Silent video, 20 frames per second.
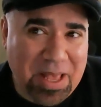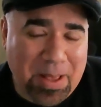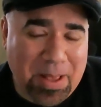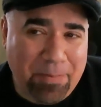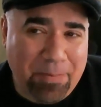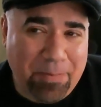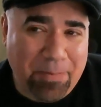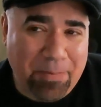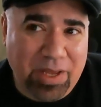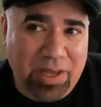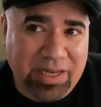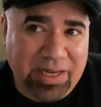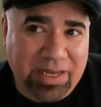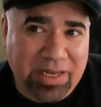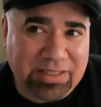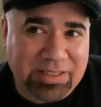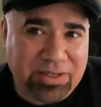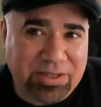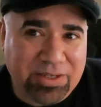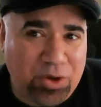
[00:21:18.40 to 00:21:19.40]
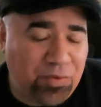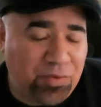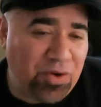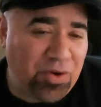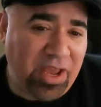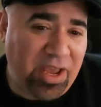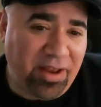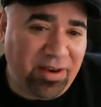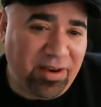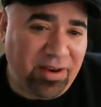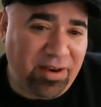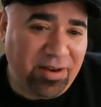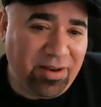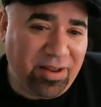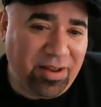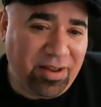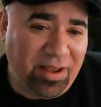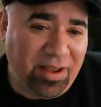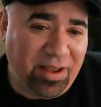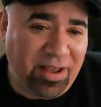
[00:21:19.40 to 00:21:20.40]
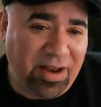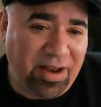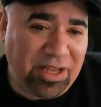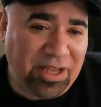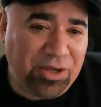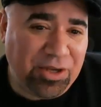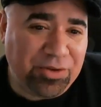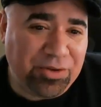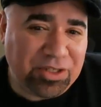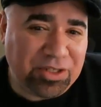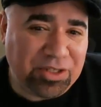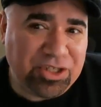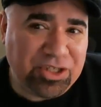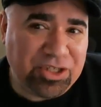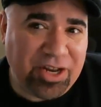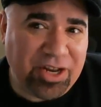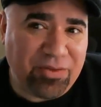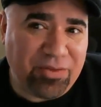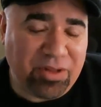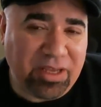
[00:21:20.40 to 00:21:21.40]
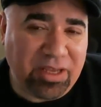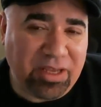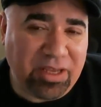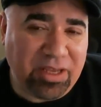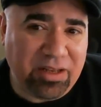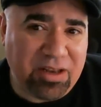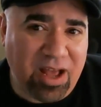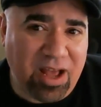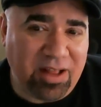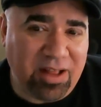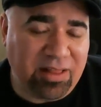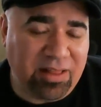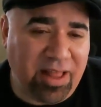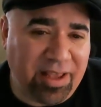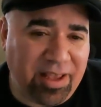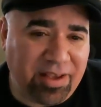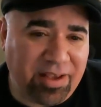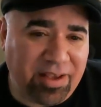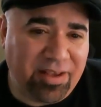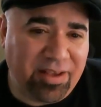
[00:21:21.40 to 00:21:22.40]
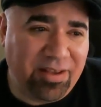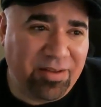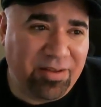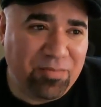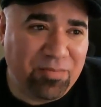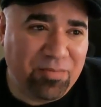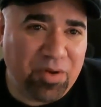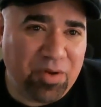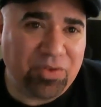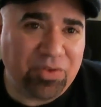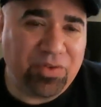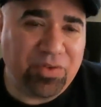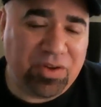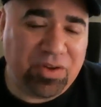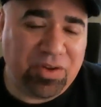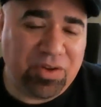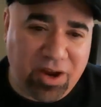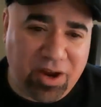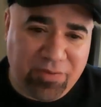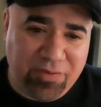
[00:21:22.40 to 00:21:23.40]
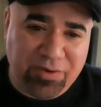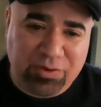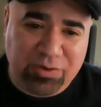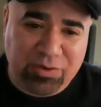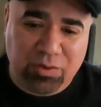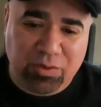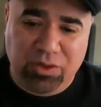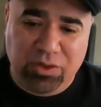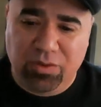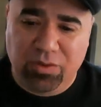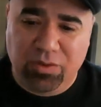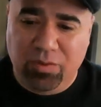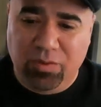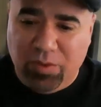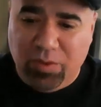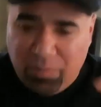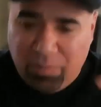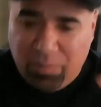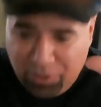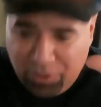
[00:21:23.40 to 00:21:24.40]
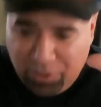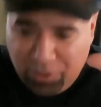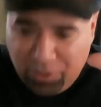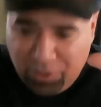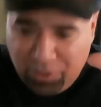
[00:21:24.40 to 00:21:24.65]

but it's an overhead. And I use it generally not like most photographers will put it